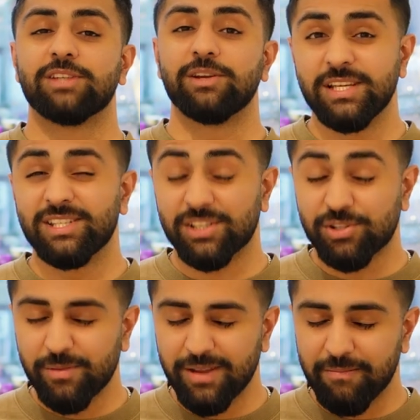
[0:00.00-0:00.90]
So please
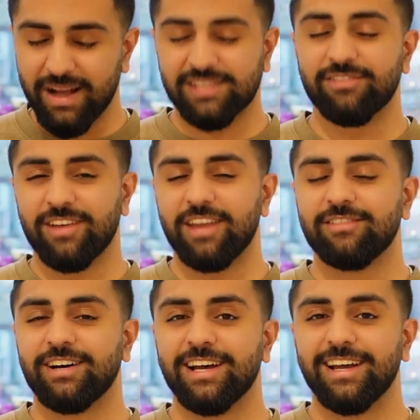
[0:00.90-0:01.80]
just do me a massive
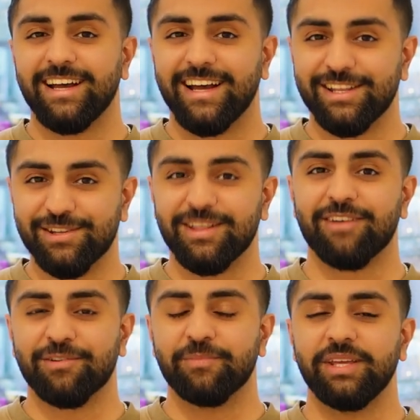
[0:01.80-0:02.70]
favor and do
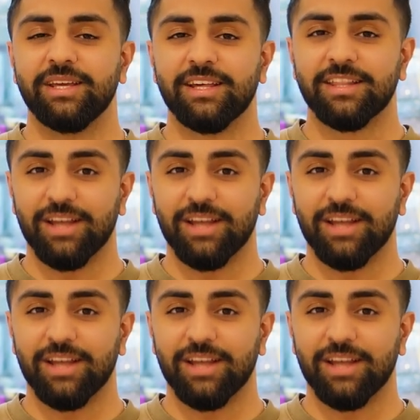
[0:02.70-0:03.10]
that for me.